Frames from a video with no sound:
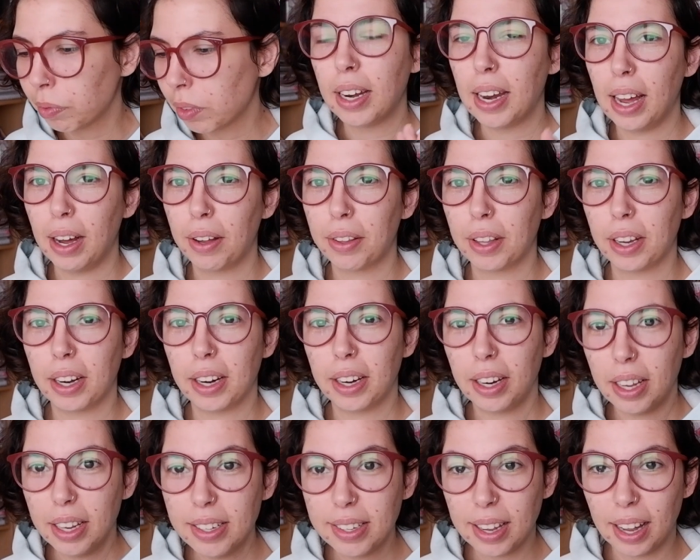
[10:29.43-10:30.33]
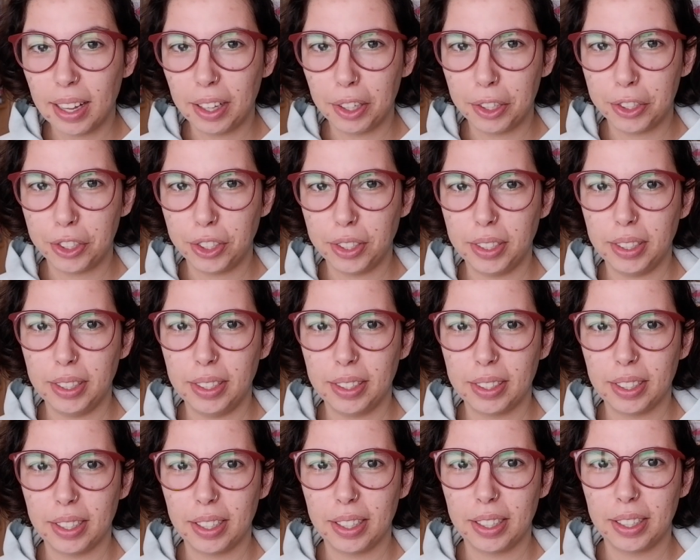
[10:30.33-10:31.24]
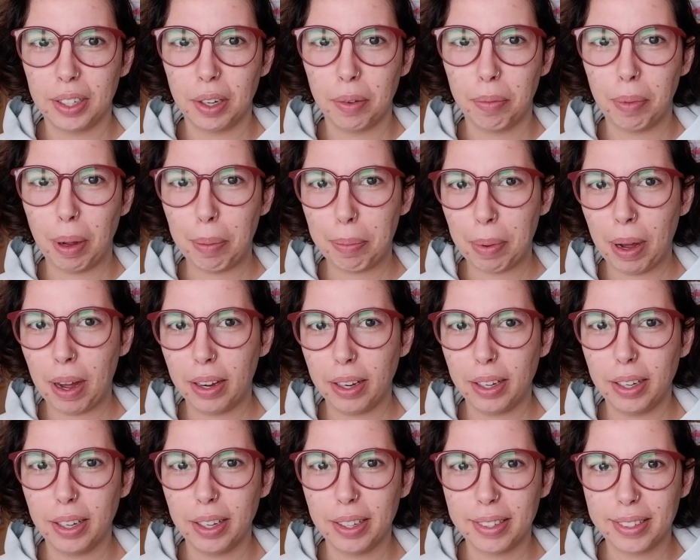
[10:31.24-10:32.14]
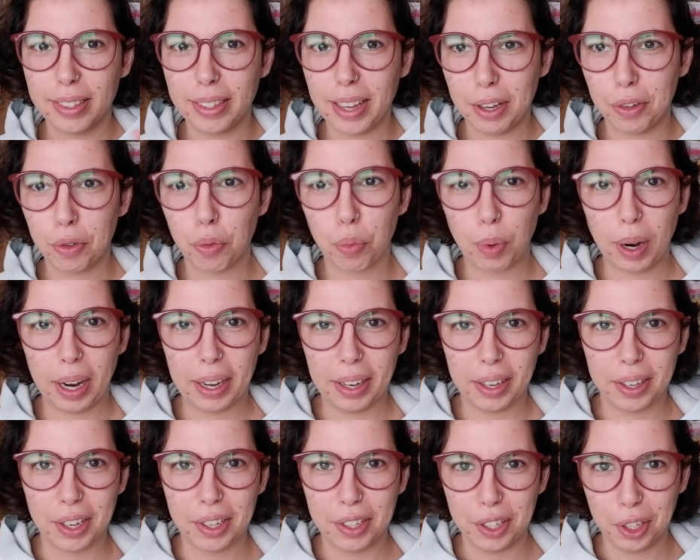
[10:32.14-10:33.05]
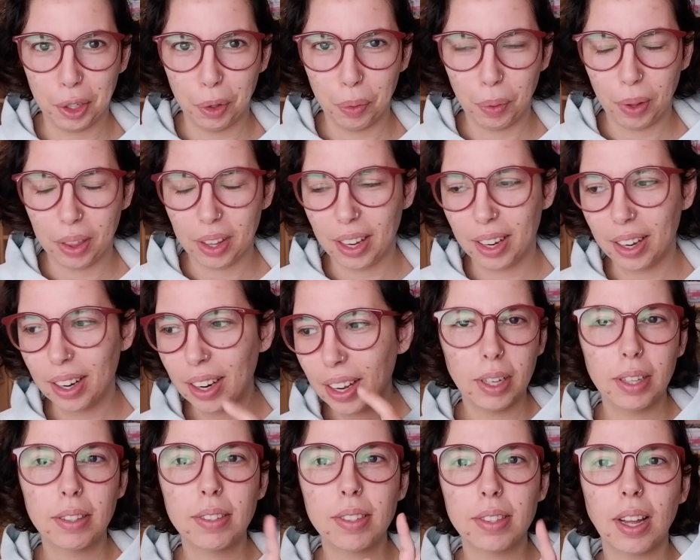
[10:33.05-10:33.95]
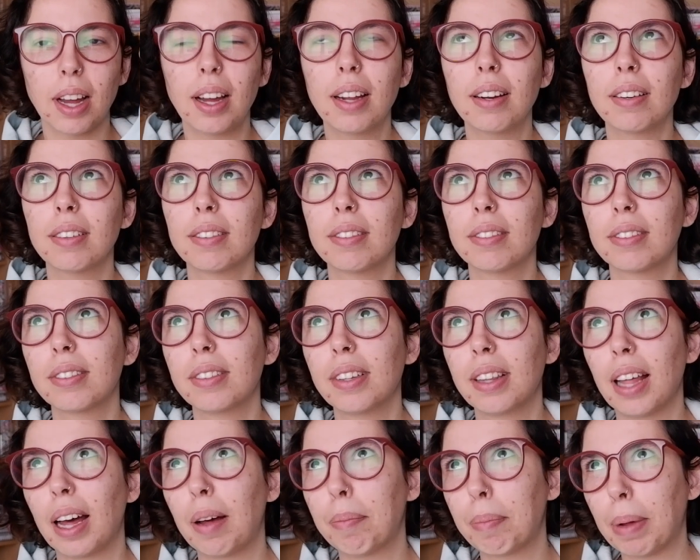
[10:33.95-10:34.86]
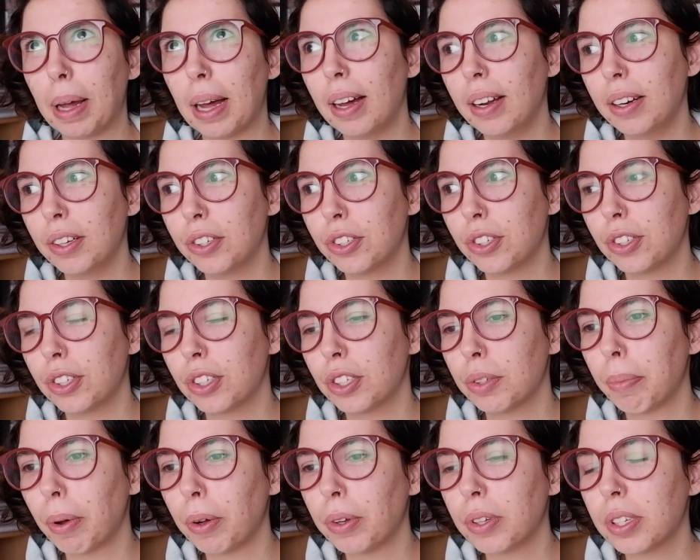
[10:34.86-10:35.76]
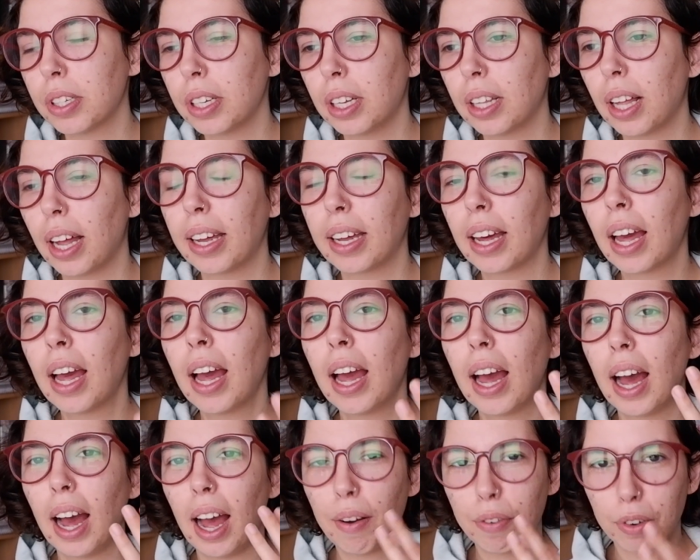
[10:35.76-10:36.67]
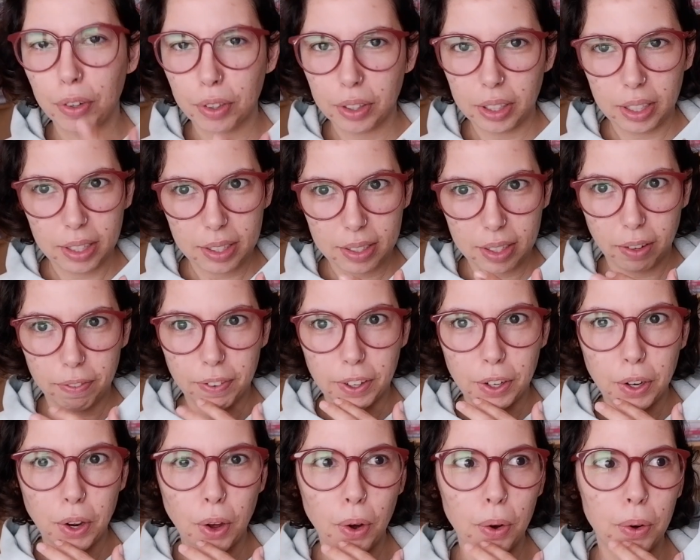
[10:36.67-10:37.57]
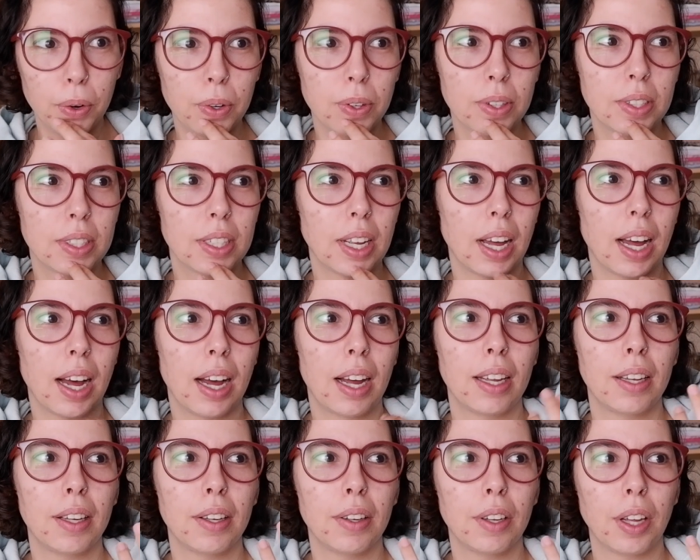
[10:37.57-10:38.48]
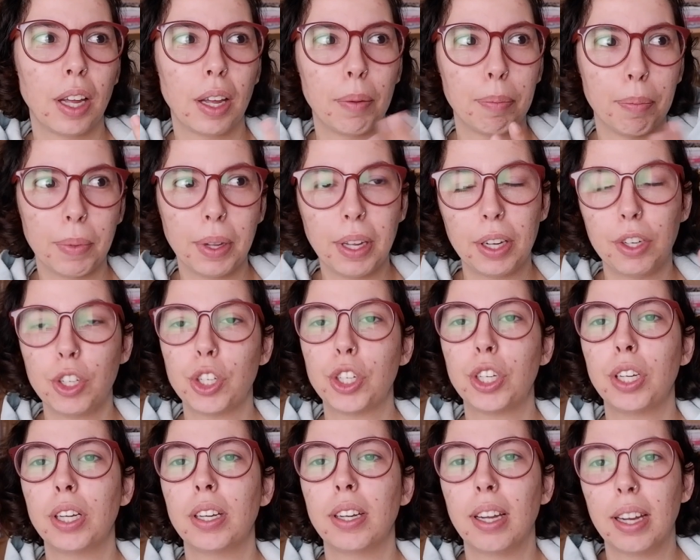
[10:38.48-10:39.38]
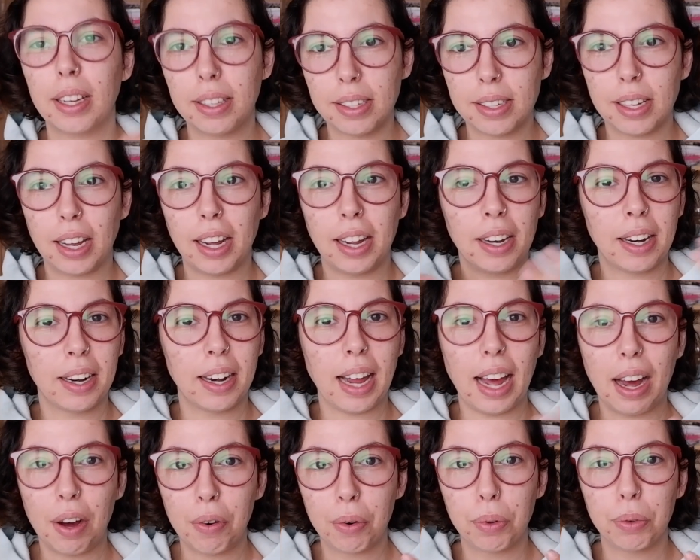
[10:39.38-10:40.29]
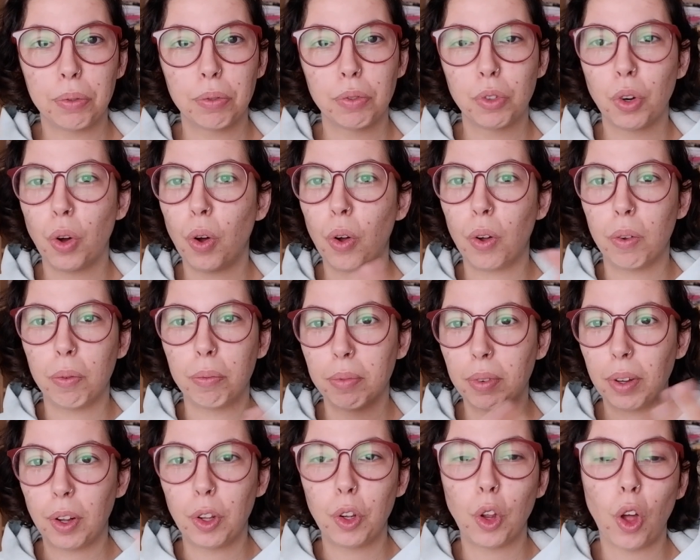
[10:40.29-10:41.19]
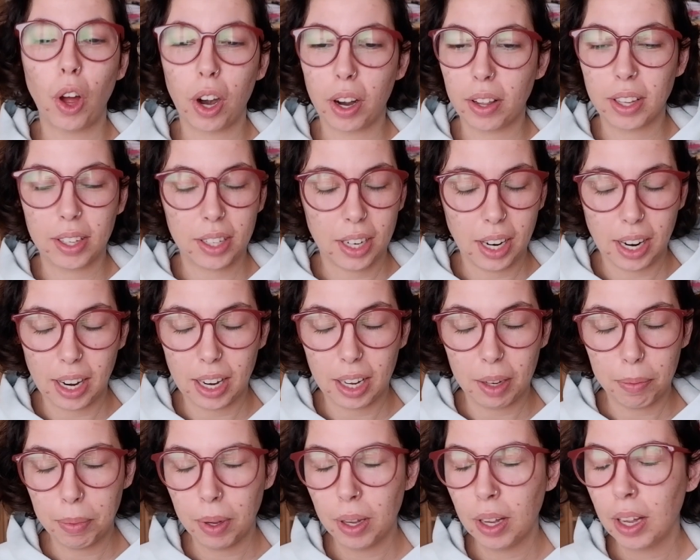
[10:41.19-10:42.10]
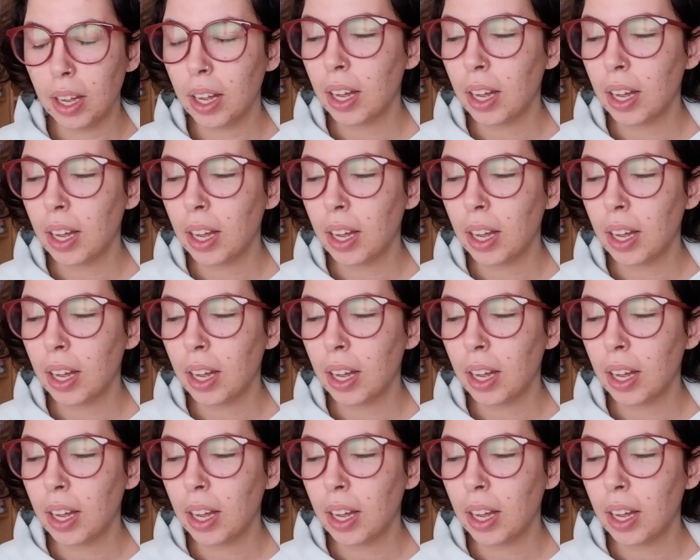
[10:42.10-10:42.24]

Now that it is allergy season, my body is less ready to deal with it. It's not that bad. It's just mostly like I have a really stuffy nose. I am itchy inside and out a lot of the time.